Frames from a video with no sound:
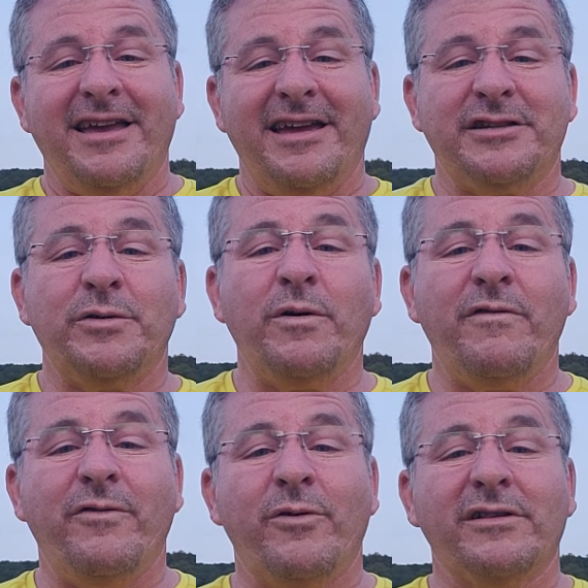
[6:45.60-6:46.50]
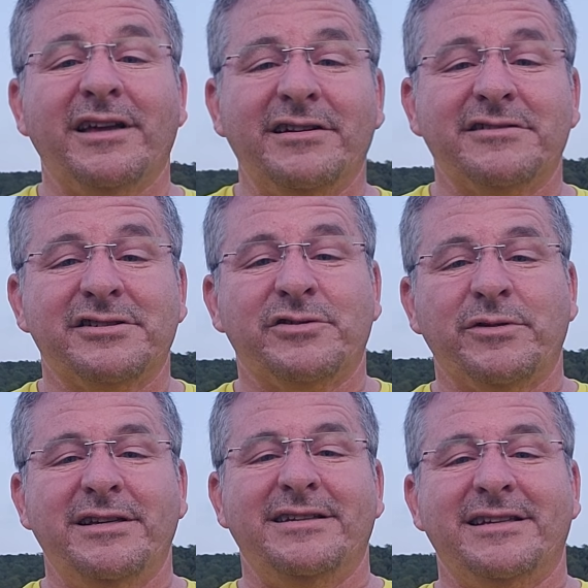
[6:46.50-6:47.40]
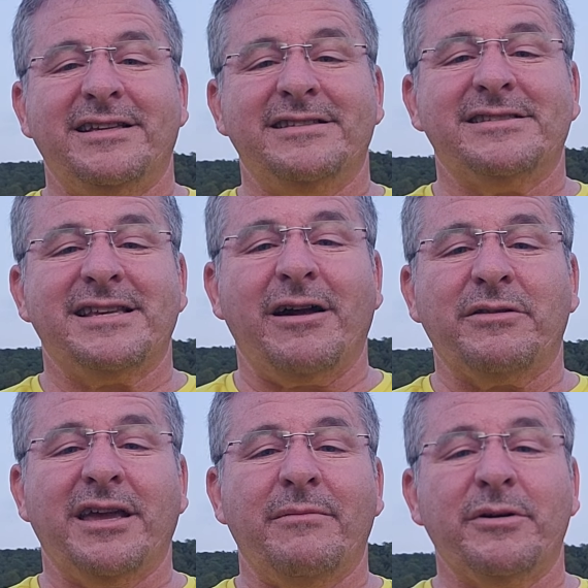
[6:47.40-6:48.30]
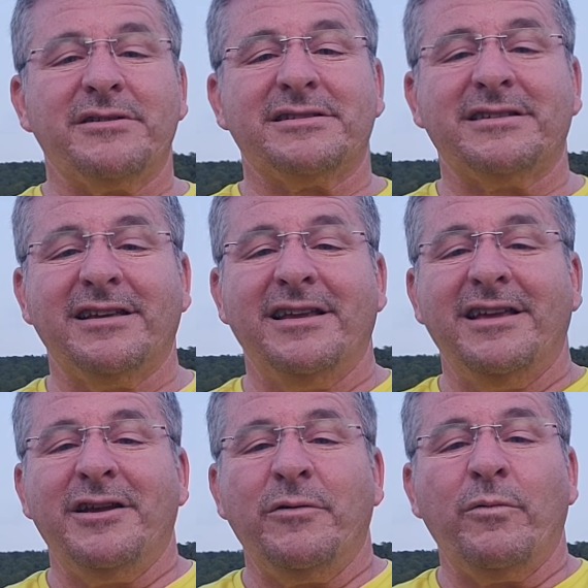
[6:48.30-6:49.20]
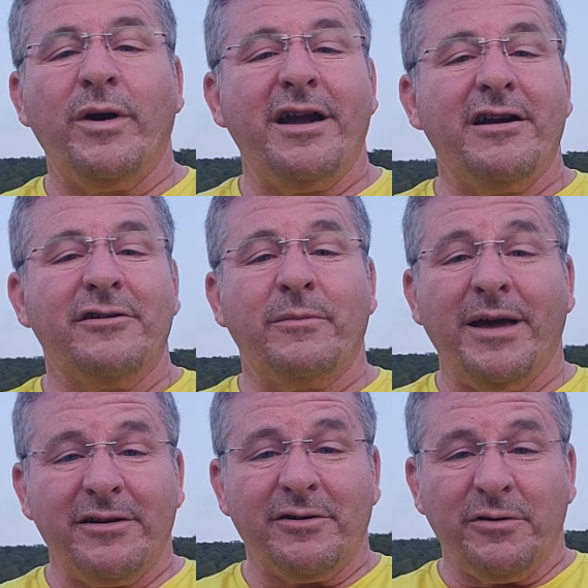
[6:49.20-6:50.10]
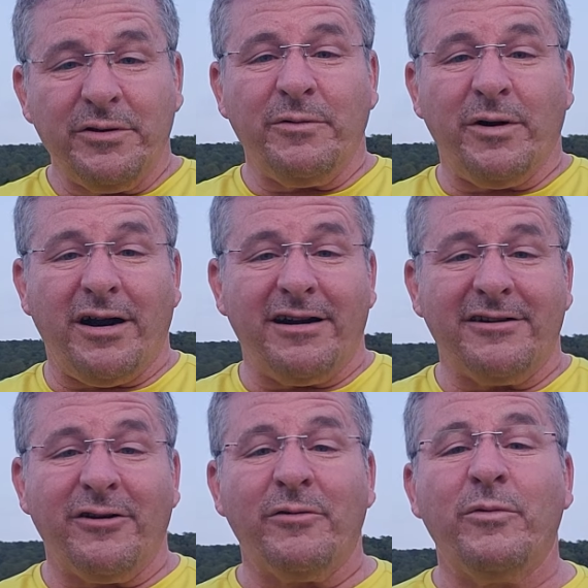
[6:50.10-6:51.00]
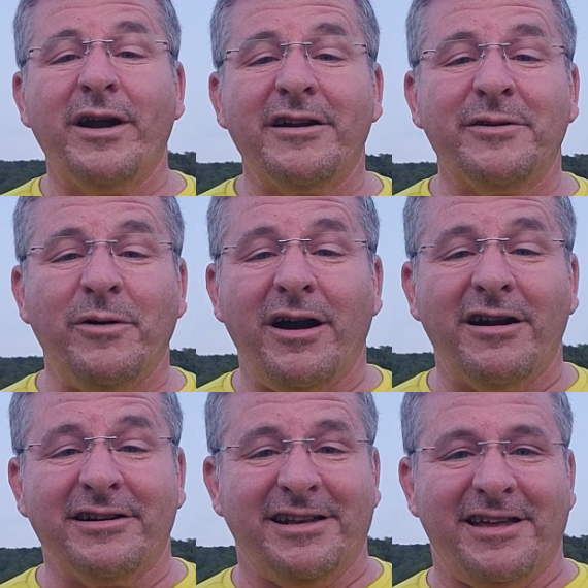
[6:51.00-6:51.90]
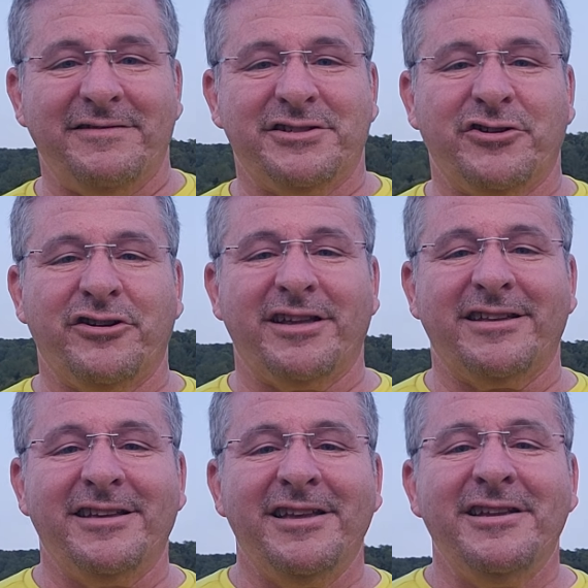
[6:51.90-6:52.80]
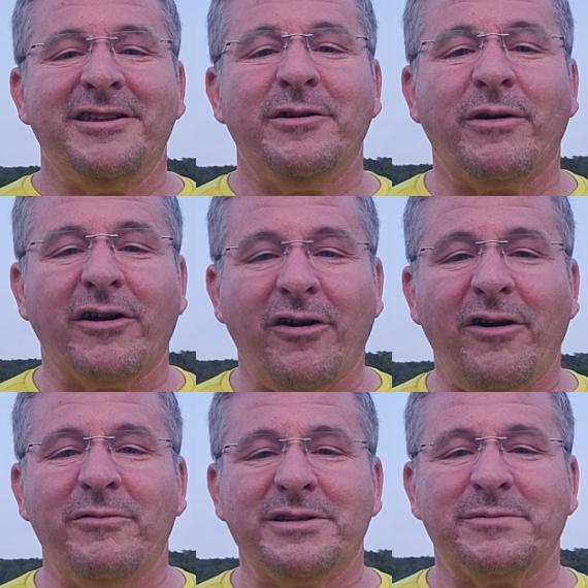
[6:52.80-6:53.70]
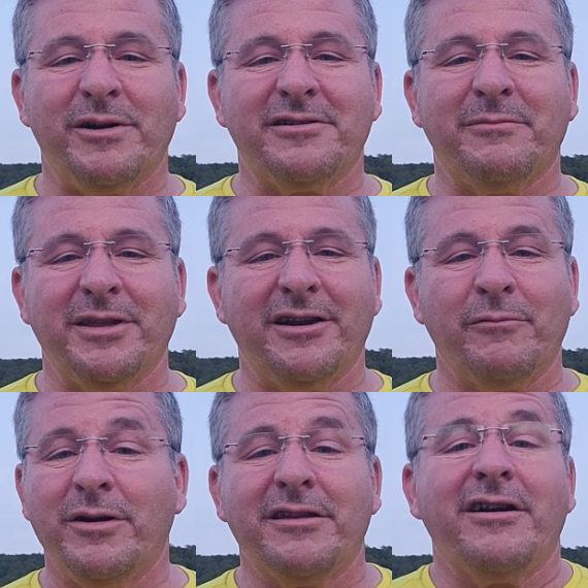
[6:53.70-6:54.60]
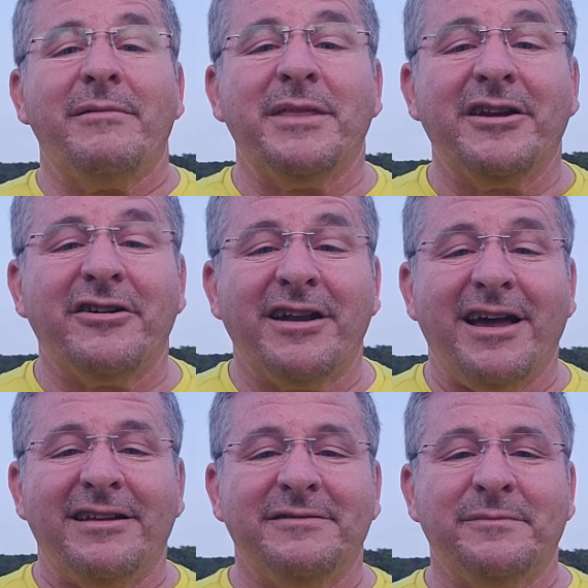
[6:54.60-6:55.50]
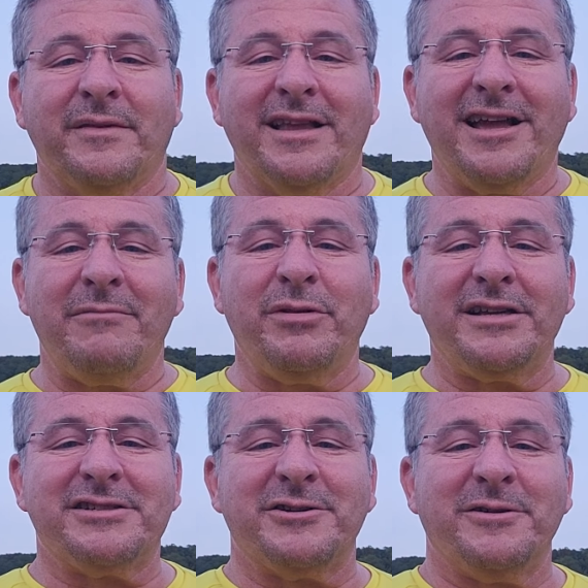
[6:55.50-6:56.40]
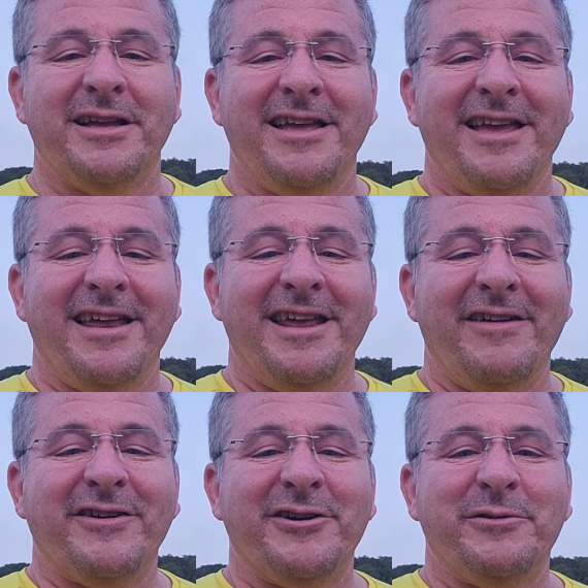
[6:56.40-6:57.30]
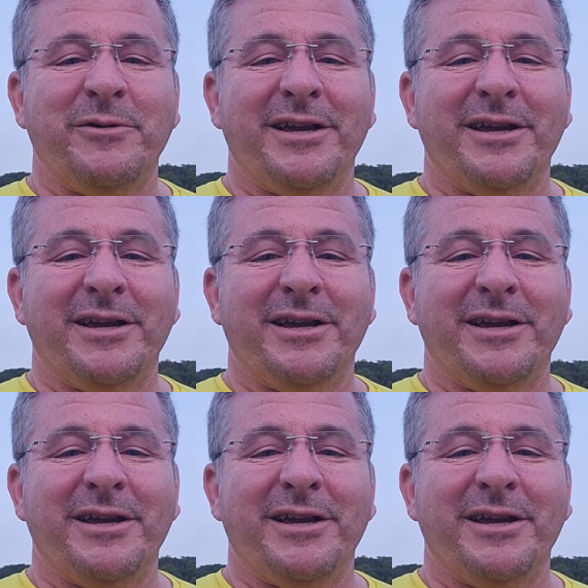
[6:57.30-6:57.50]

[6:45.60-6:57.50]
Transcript: at 204 Leonard Street in South Amherst, where no matter who you are or where you are in life's journey, you are always welcome there, whether I'm there or not. God bless you and have a good